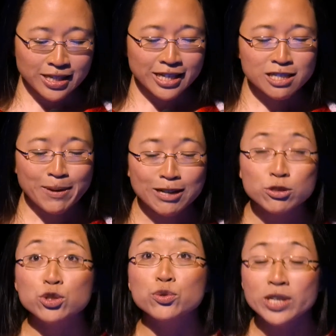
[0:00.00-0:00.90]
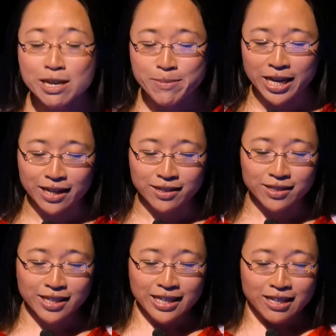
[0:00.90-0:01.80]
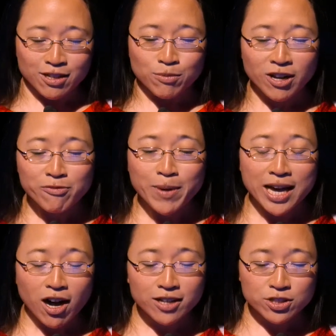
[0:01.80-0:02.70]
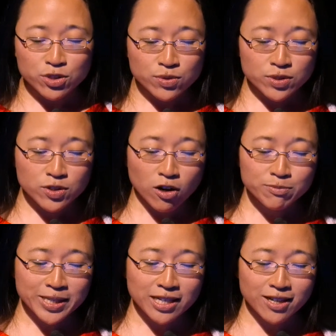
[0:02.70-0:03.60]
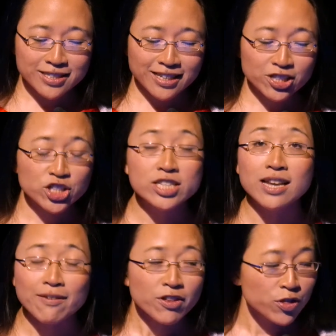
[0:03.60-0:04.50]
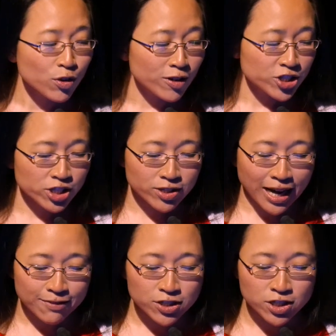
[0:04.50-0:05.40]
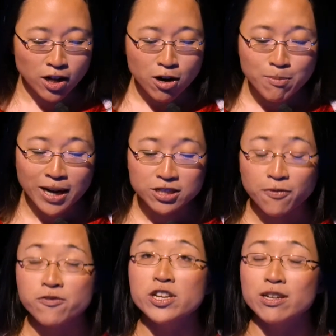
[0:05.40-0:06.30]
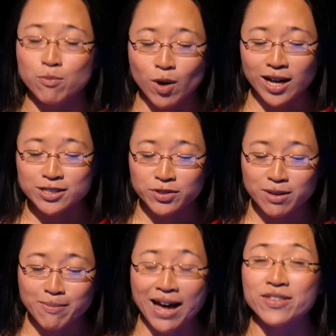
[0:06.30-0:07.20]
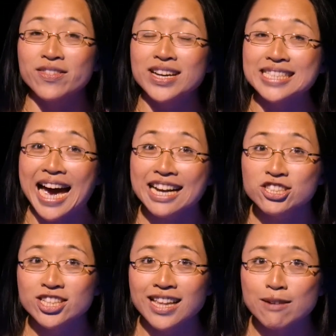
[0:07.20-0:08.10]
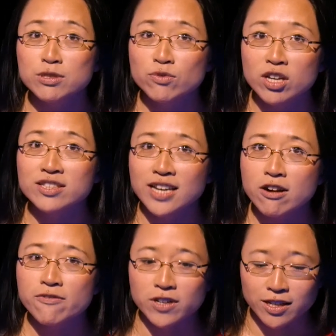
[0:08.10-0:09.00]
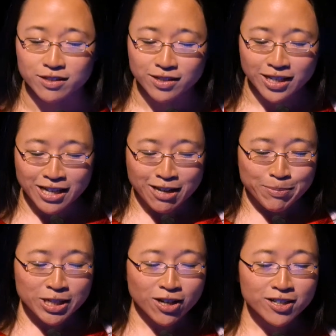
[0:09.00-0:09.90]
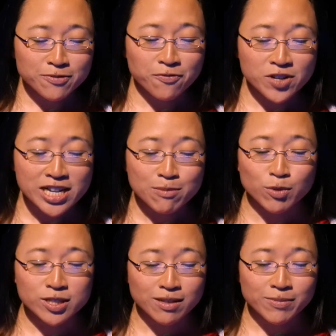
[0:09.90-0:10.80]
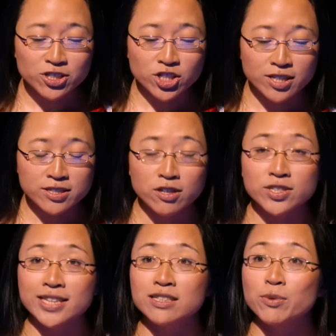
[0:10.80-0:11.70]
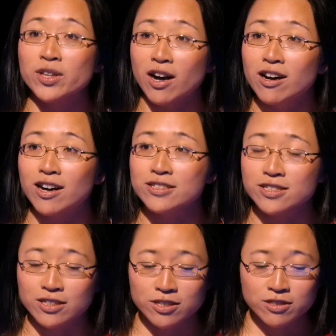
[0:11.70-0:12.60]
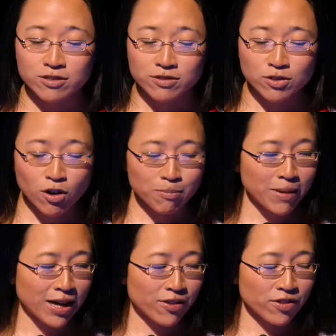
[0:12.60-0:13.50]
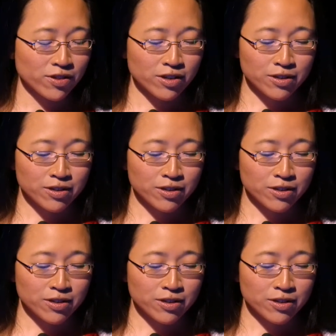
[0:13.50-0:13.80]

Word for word: It's about dreaming. One of my art students told me last year she never thought she could have so much freedom while doing math, and that actually that was rather terrifying, because freedom was something she associated with art, not math.